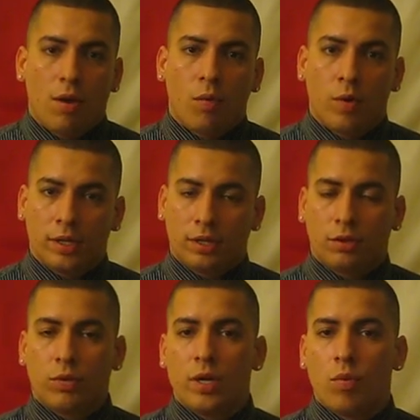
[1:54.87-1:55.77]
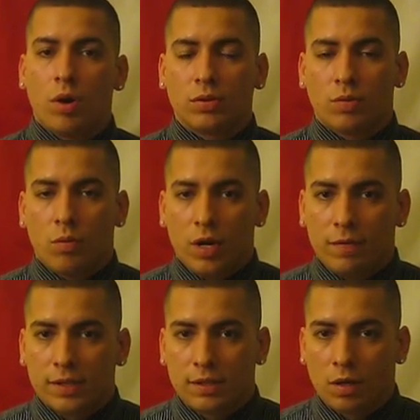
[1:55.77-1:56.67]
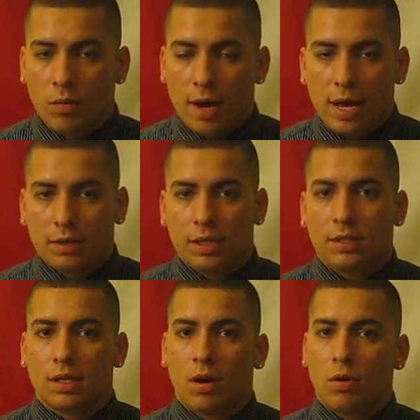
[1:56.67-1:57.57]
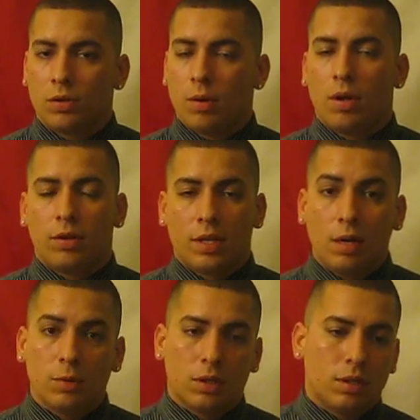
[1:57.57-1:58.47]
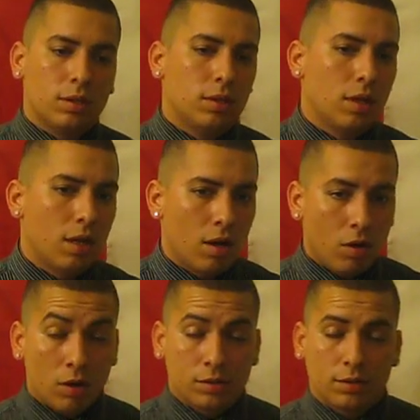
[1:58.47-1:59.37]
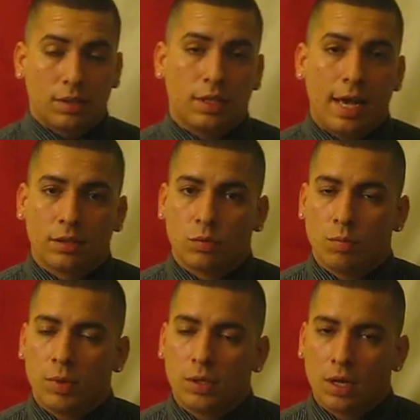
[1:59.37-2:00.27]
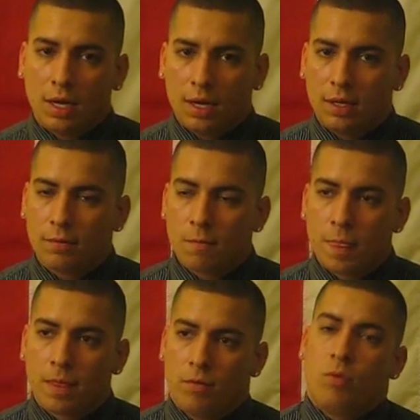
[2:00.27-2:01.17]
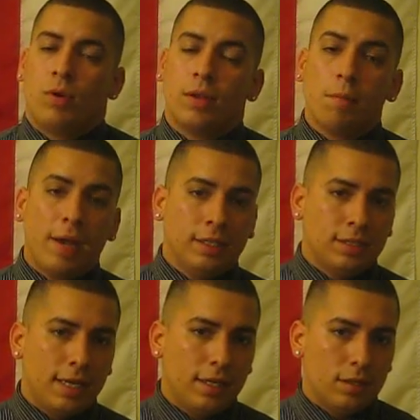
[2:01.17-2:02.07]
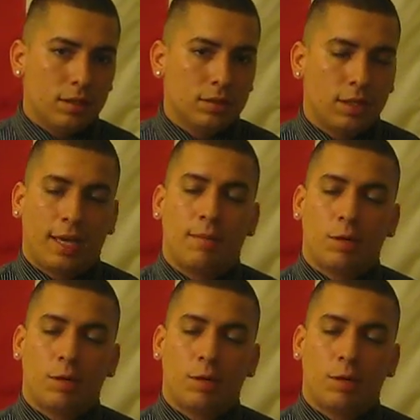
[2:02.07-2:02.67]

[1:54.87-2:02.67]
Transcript: with 3 rows of rivets around it to hold a doubler onto the actual bulkhead. Well, the maintainers came